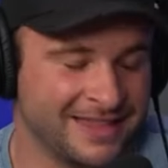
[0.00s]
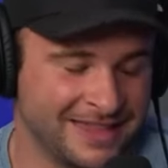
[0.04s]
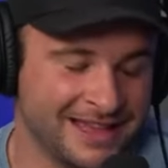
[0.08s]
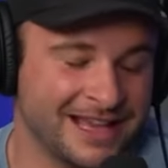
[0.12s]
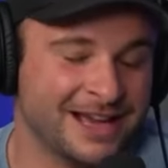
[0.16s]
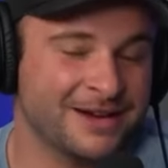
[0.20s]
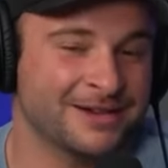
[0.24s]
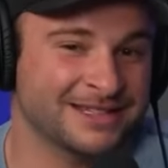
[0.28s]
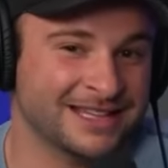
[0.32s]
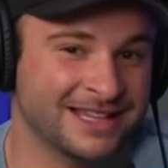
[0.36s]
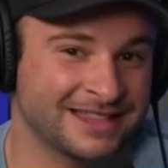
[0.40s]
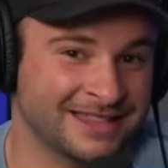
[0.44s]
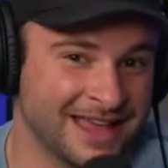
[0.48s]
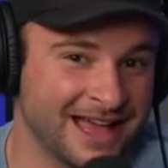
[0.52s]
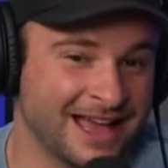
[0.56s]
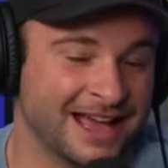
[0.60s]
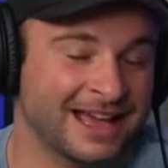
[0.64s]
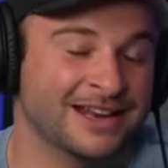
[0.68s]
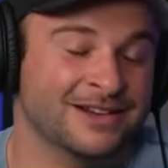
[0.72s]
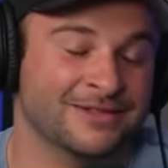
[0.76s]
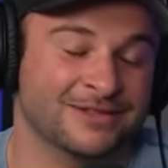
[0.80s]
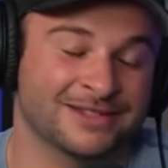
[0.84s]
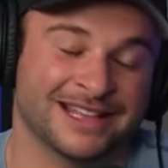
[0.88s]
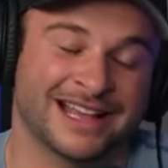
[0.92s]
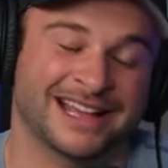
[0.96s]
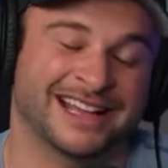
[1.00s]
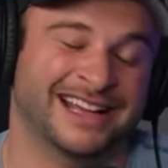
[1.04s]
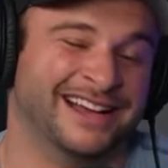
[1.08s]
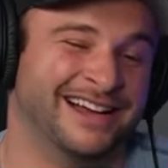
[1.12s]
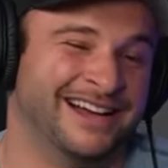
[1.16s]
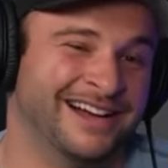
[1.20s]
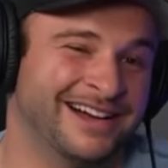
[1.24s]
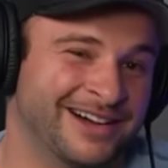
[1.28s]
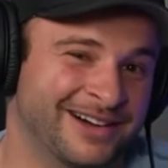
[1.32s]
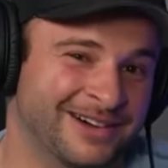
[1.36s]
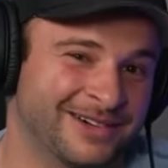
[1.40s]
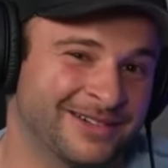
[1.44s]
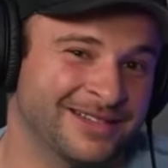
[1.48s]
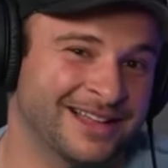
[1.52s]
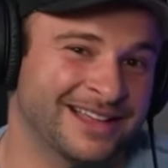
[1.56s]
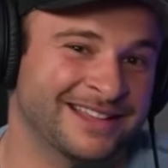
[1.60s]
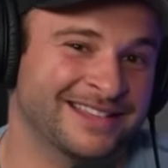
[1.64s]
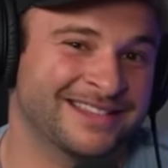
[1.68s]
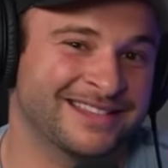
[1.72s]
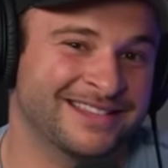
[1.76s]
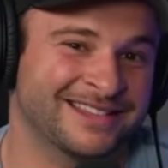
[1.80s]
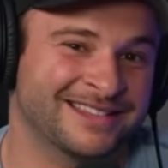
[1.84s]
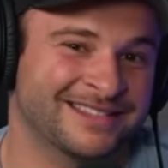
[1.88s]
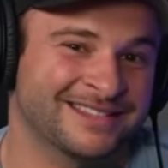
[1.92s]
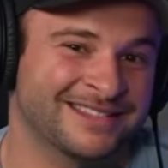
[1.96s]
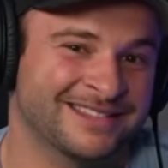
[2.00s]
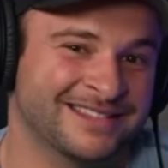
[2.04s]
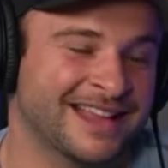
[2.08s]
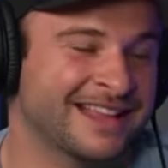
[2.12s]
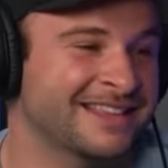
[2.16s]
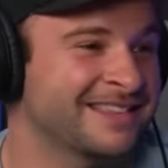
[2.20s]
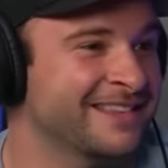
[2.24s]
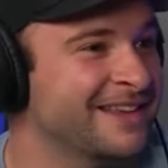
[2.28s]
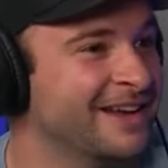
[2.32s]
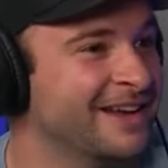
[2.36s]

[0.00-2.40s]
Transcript: think I was at that, and it was like, oh, that's tough.